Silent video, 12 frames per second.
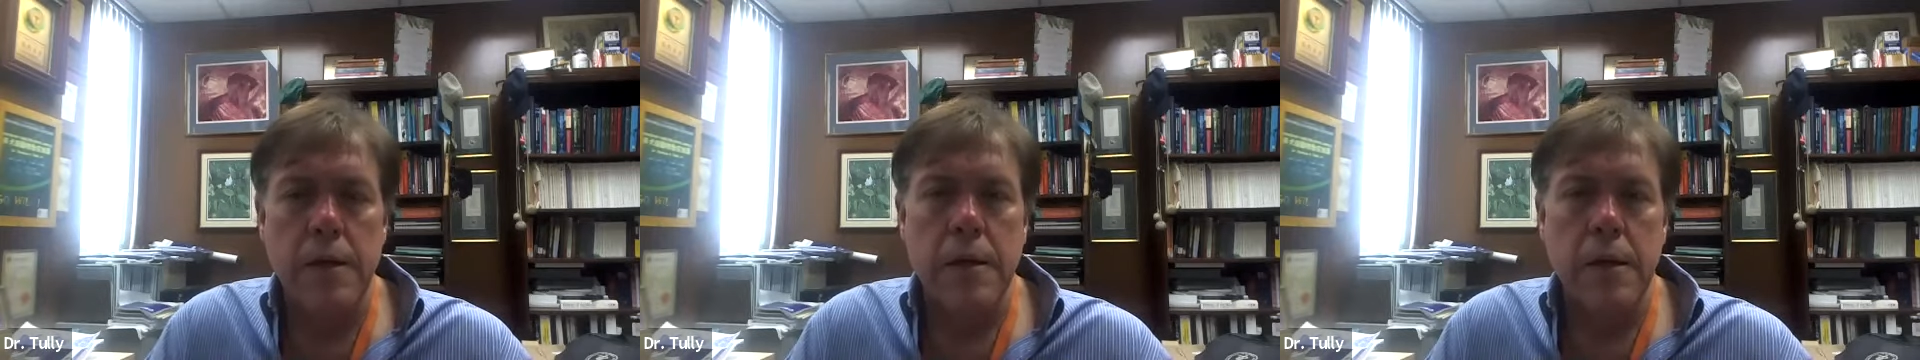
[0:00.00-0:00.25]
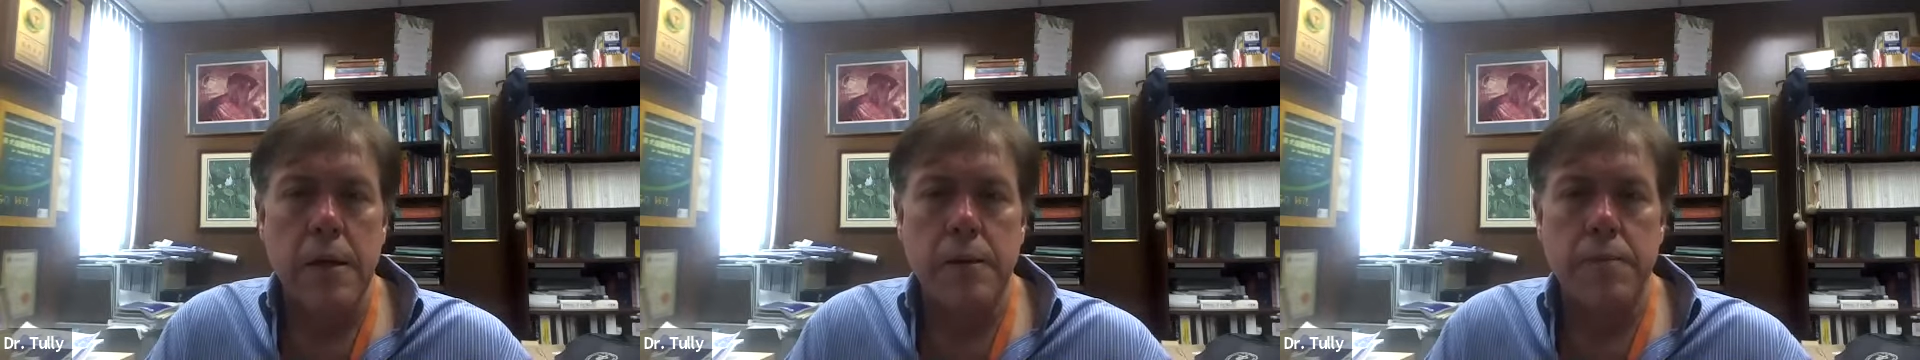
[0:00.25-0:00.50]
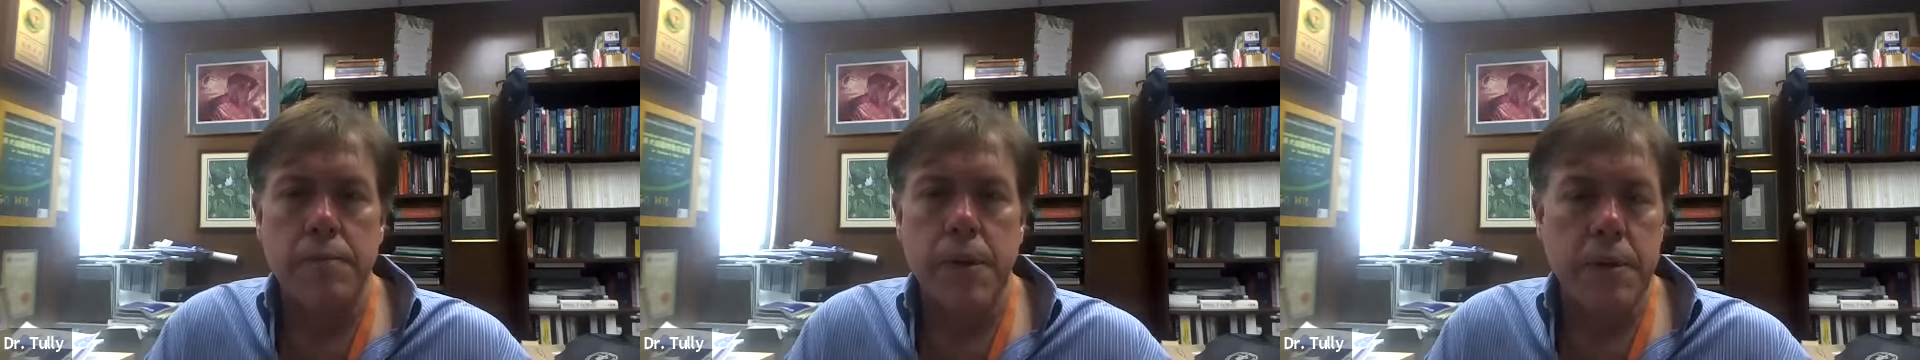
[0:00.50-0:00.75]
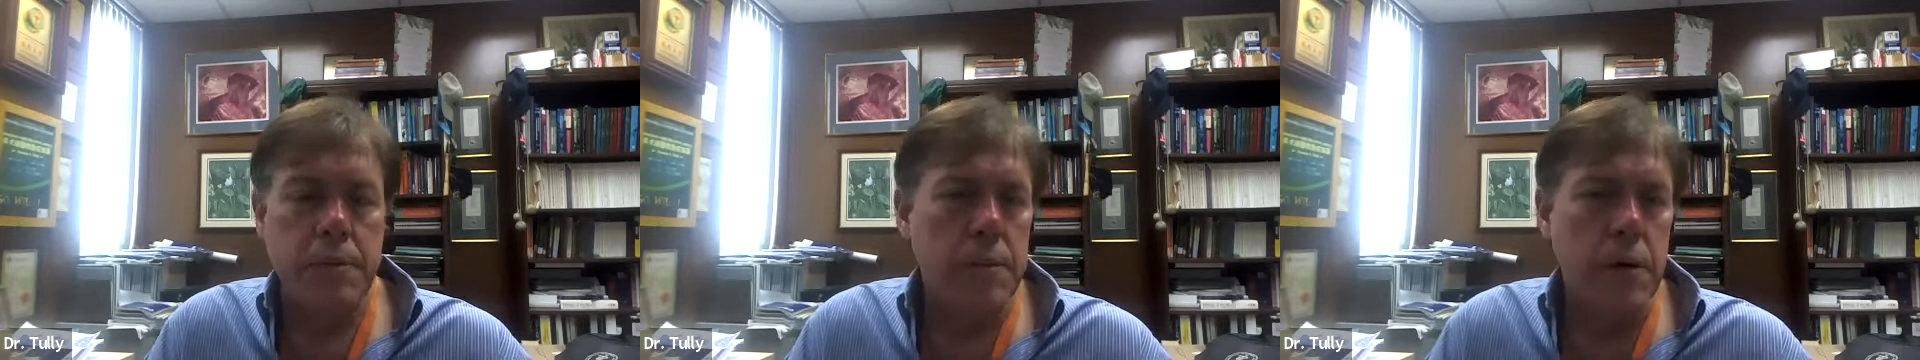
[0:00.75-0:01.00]

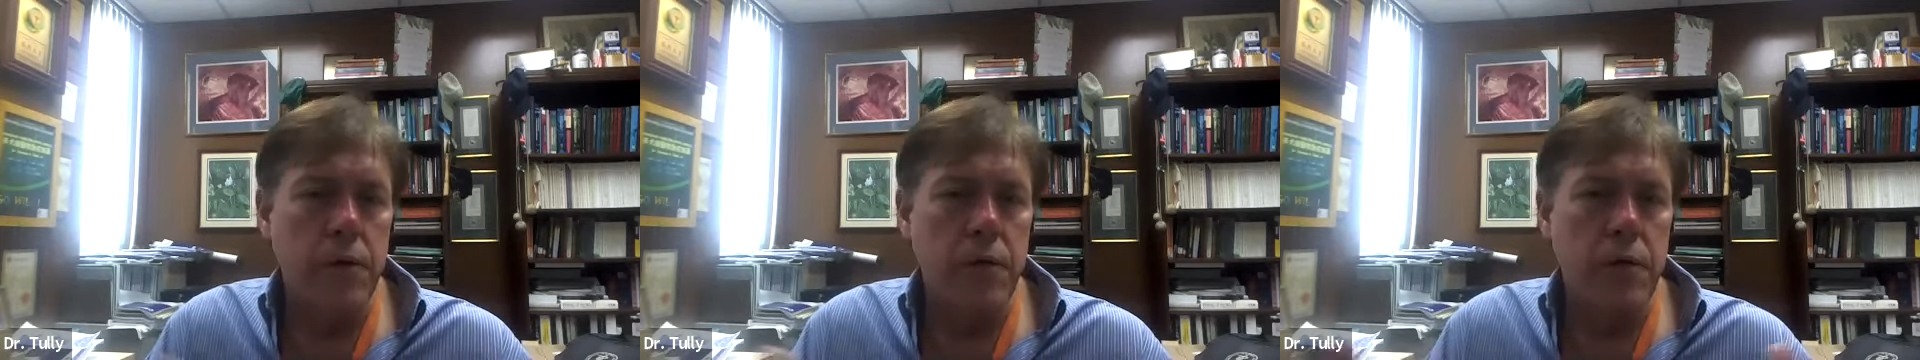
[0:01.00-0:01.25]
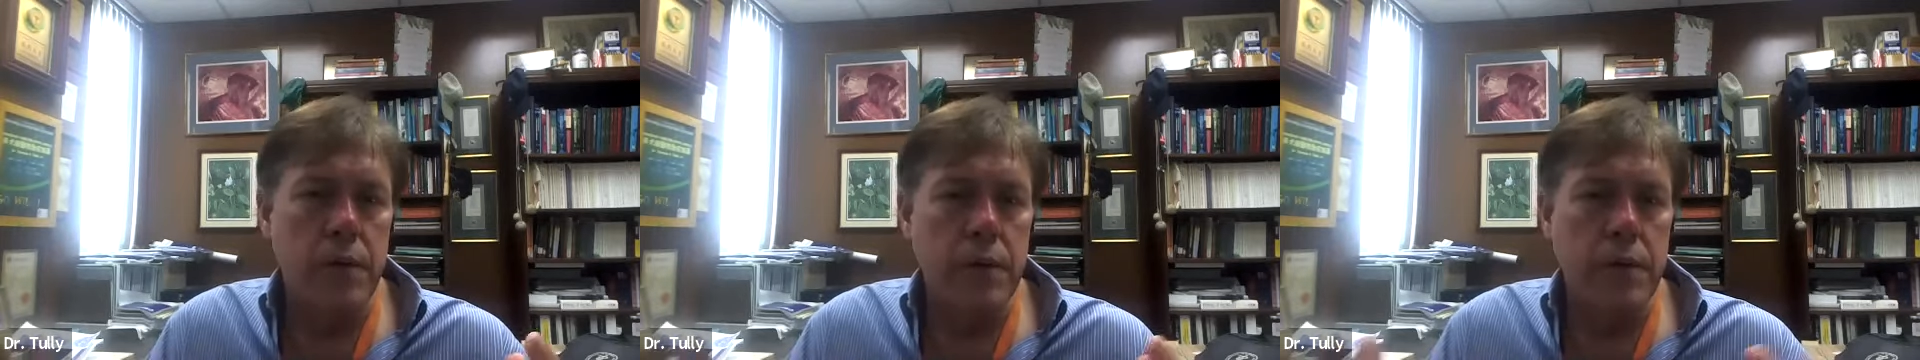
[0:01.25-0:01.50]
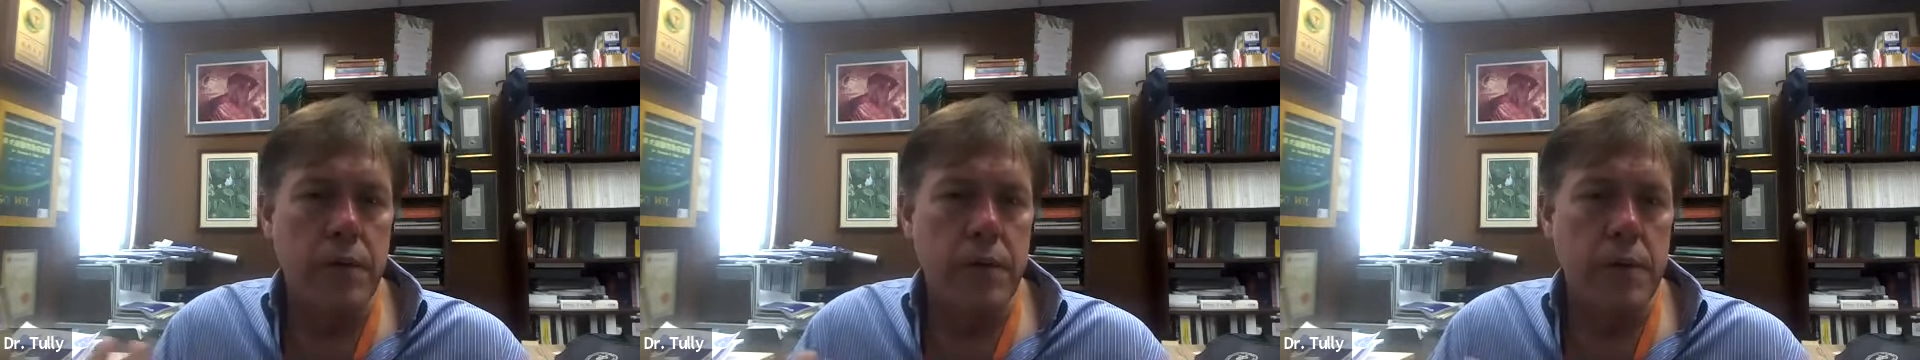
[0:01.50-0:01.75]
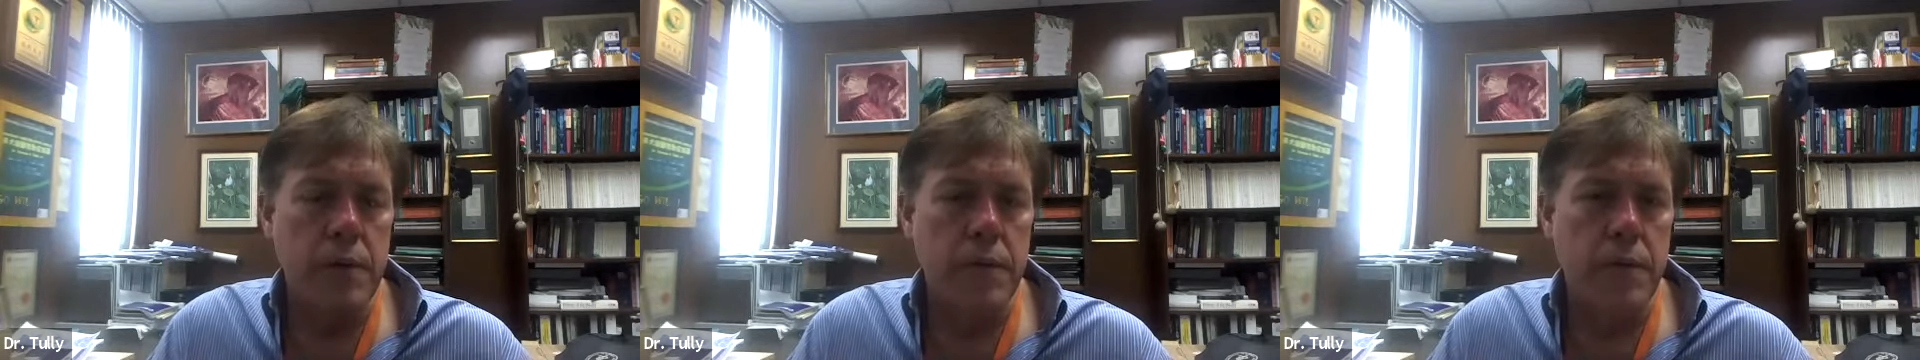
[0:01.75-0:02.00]
But most of
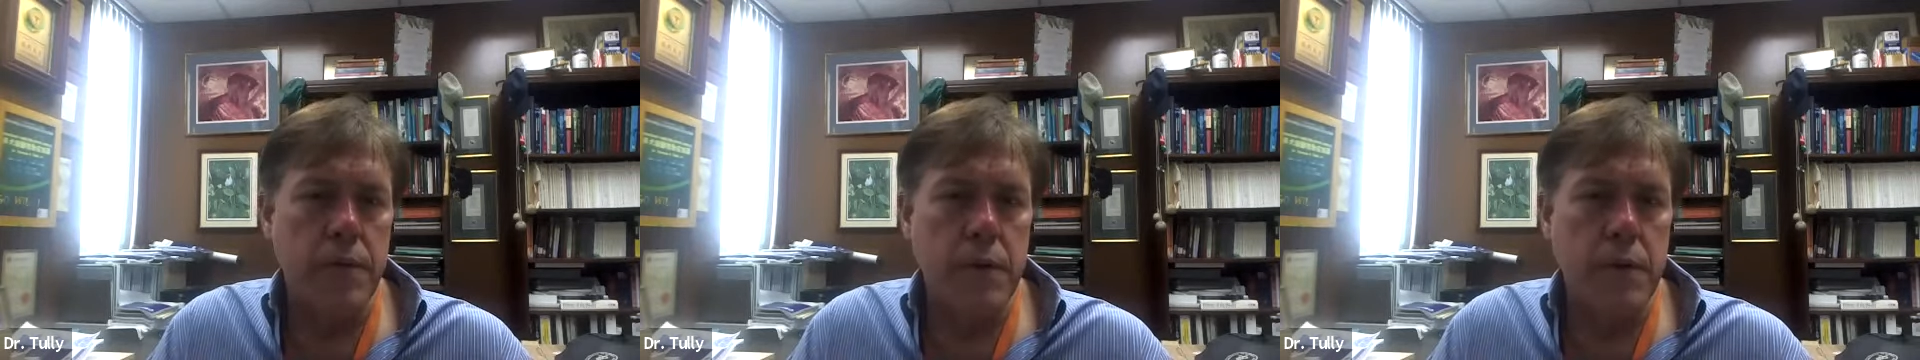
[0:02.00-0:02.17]
the